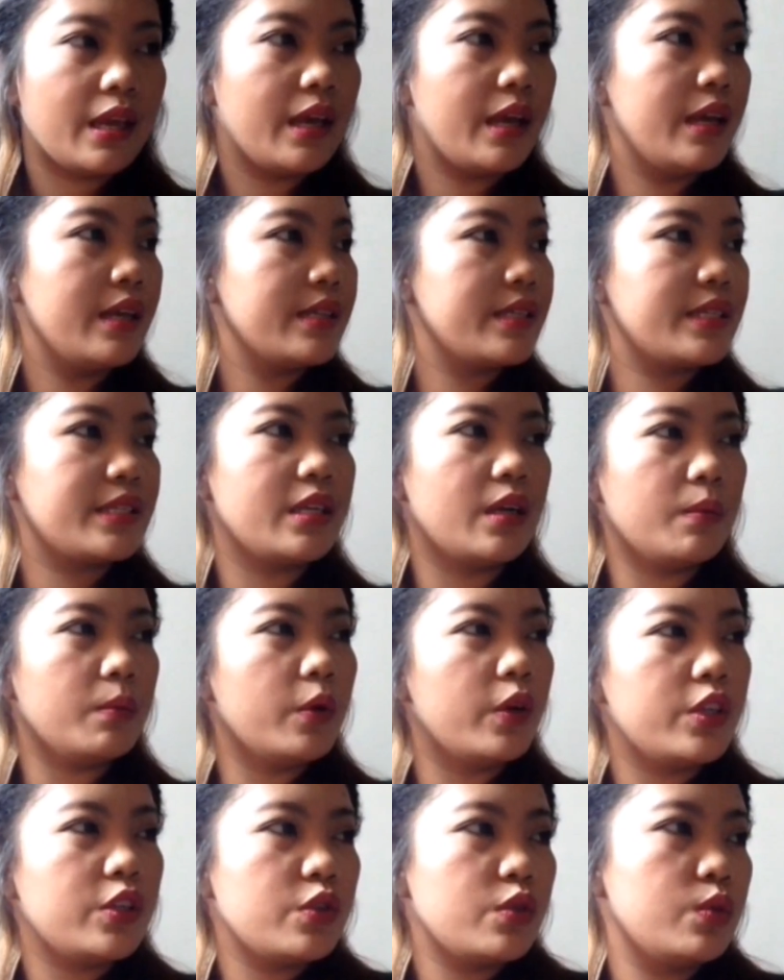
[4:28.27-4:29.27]
as
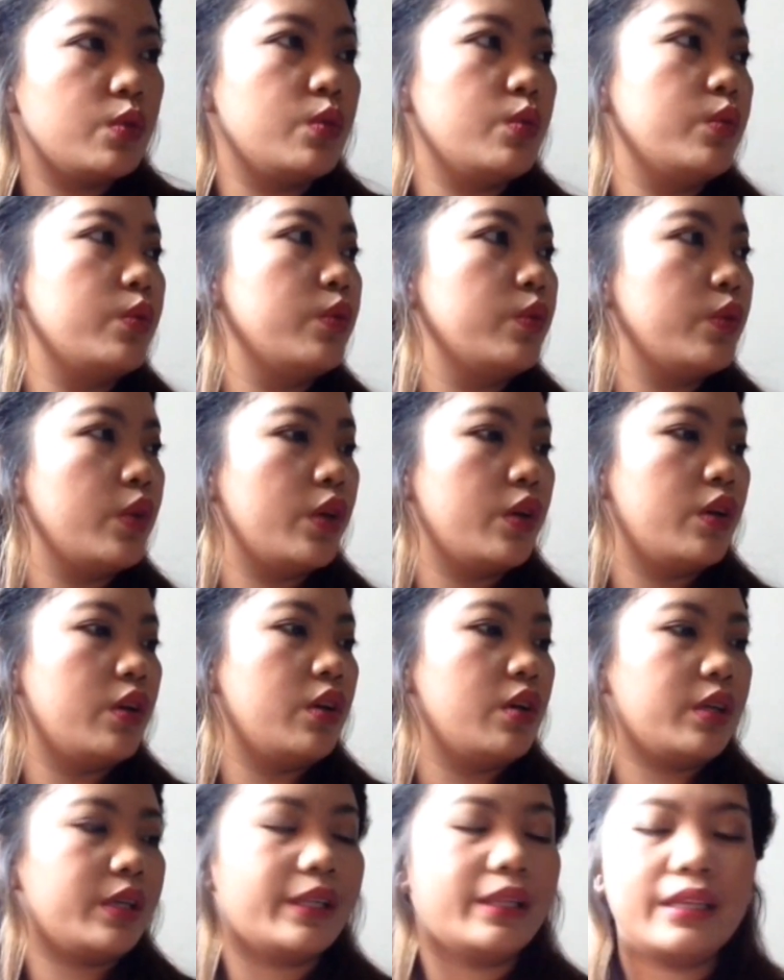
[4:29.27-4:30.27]
someone who
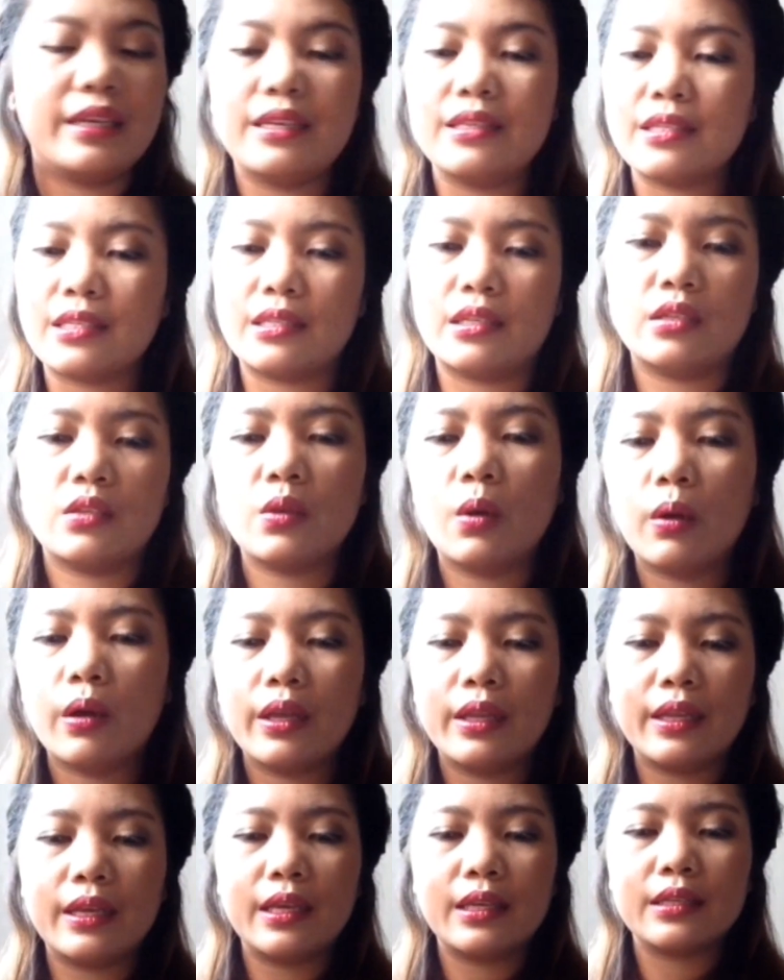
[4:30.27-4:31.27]
cleans the
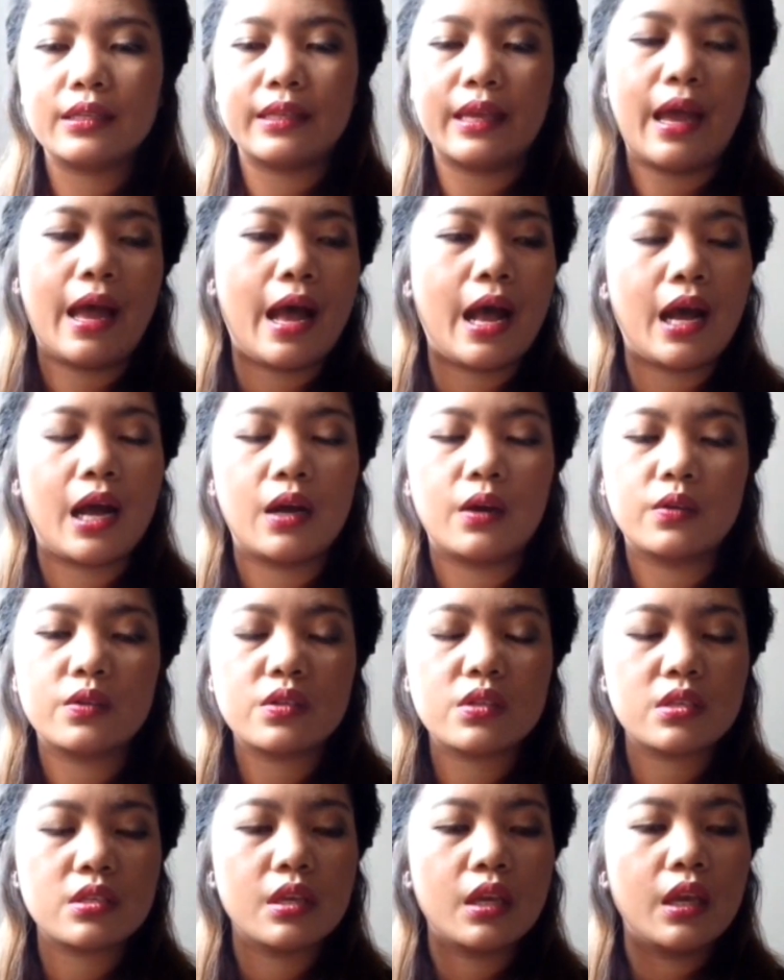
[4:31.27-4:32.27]
toilet, the
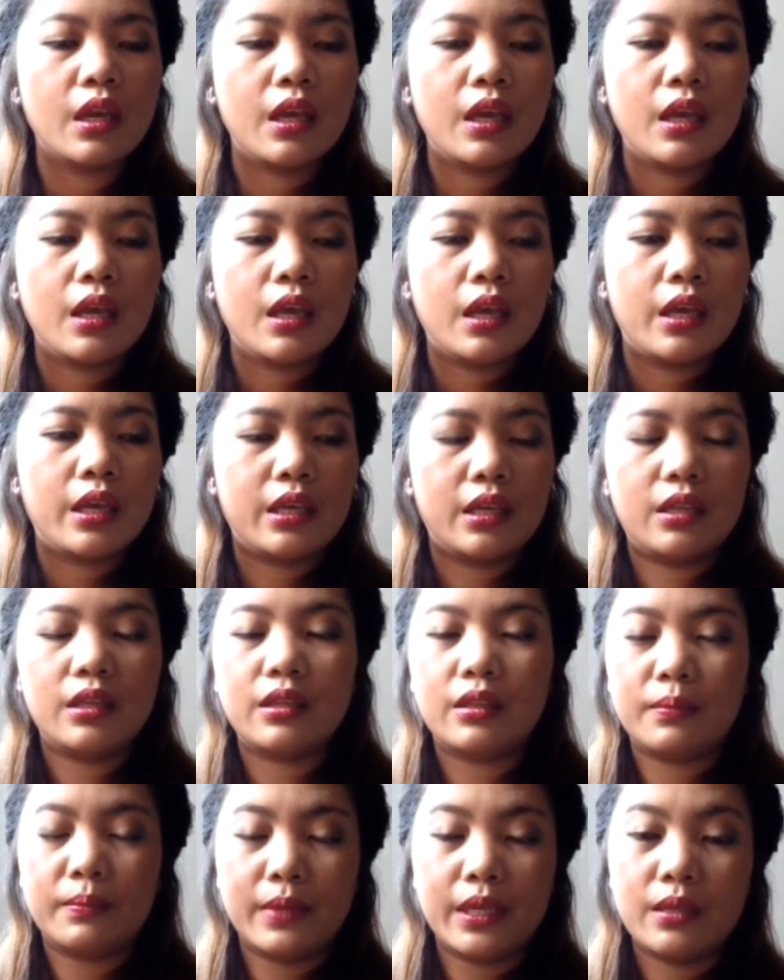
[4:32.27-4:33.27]
house
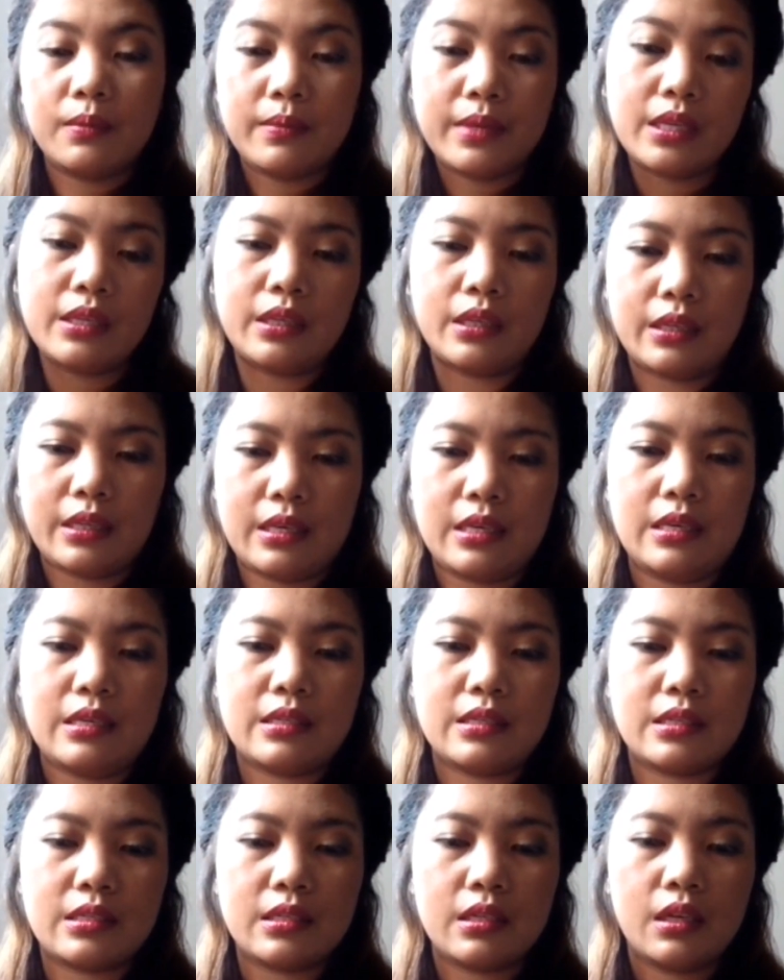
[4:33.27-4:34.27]
in Middle
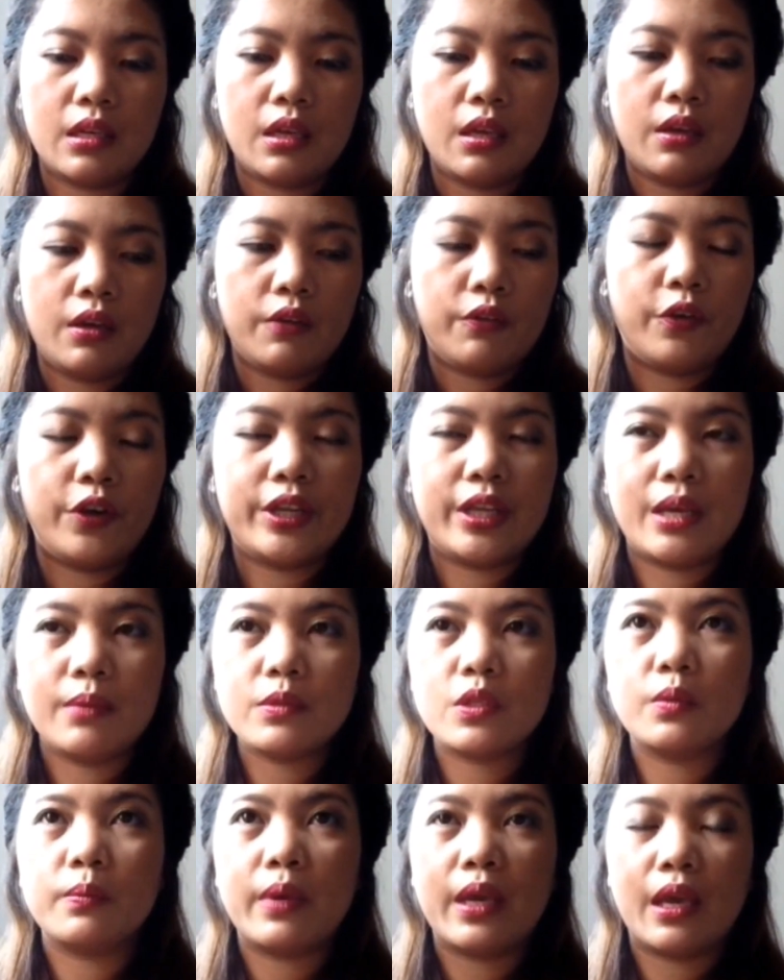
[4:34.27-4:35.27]
East, for them
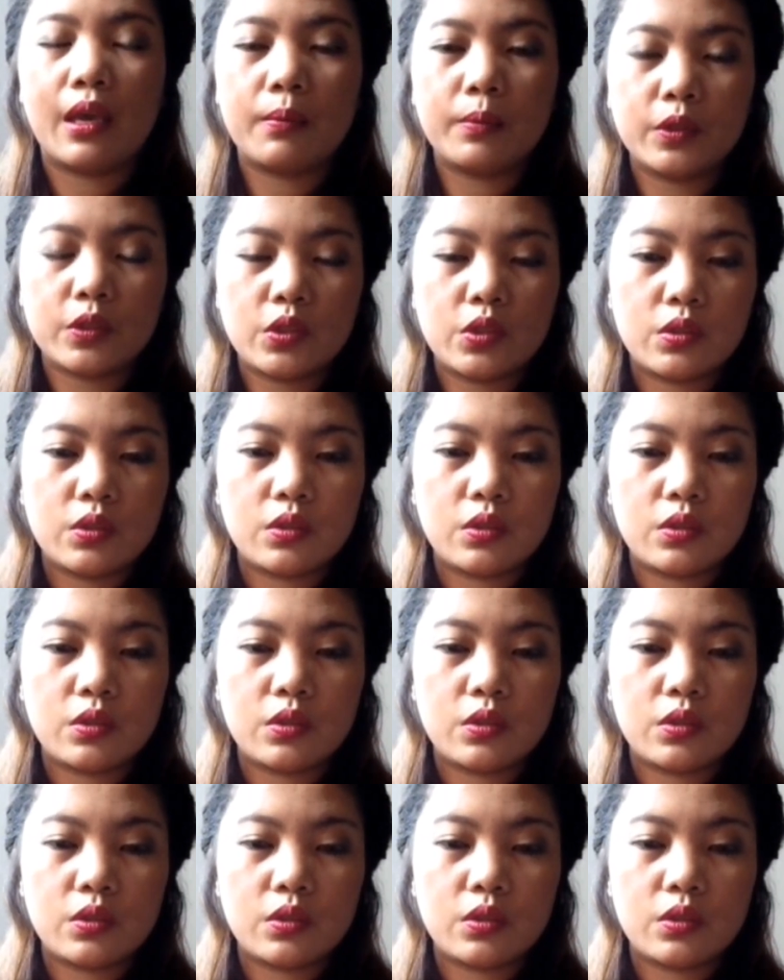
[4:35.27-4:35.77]
to be able